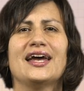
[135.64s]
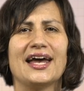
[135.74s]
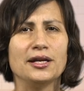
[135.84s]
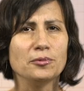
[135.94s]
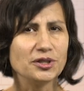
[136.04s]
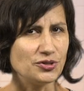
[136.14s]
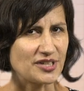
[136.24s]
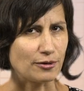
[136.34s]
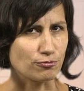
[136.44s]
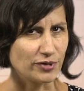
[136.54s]
Anyone who's
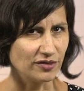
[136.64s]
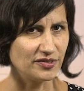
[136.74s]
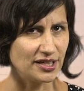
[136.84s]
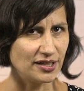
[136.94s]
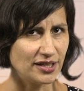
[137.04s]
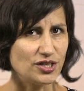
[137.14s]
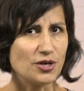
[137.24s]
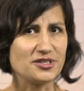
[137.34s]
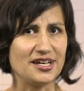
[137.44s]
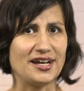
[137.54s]
had real vanilla
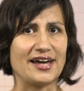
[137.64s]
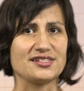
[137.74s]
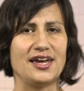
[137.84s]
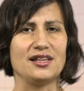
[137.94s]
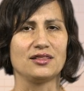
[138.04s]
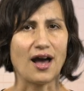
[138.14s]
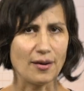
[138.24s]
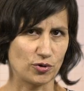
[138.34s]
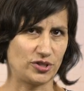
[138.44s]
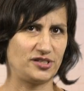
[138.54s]
knows it has a
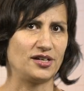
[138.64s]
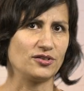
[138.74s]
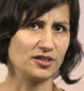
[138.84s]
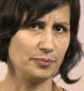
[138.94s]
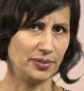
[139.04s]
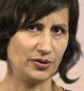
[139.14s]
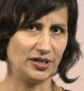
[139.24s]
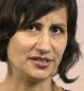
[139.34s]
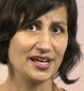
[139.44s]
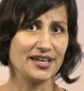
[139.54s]
lot more subtle
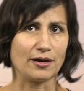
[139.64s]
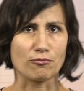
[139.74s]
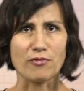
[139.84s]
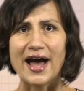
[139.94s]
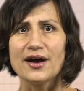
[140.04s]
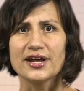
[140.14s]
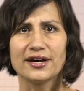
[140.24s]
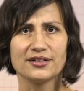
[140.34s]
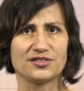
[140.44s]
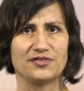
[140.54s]
components that round
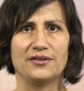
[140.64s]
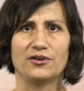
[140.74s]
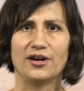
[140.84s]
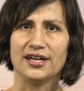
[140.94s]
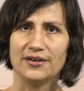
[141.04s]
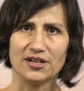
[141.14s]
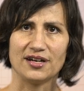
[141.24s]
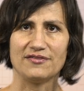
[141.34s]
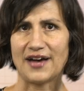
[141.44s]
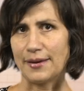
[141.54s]
out its flavor and give it
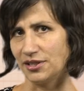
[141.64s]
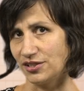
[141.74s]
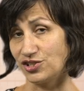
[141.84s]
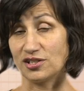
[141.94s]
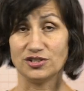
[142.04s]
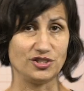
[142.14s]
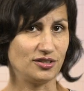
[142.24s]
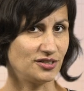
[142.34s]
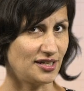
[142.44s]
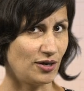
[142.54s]
a fabulous je
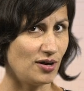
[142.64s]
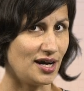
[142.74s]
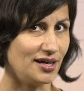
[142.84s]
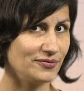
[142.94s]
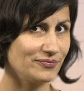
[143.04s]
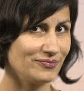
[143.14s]
ne sais quoi.